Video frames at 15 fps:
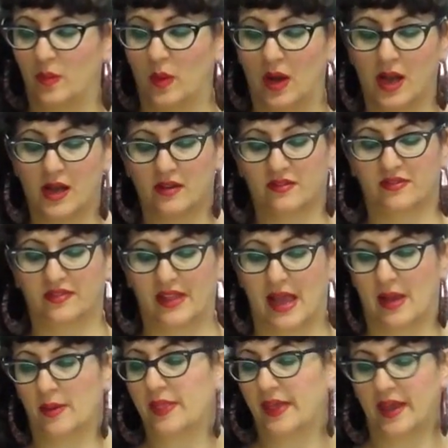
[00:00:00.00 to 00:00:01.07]

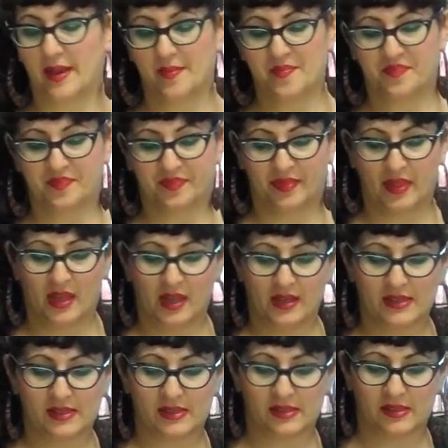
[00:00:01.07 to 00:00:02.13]
wildflower there.
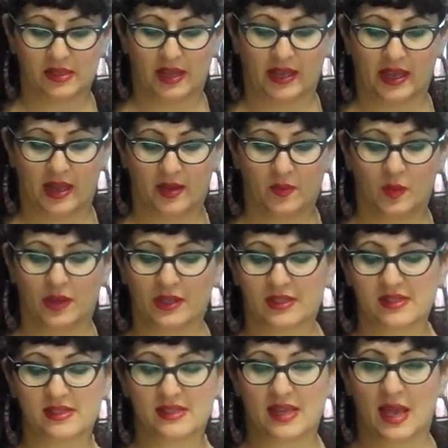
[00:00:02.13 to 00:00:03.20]
Again, one
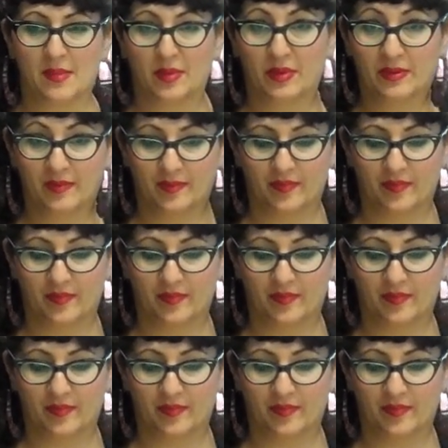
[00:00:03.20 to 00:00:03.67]
staple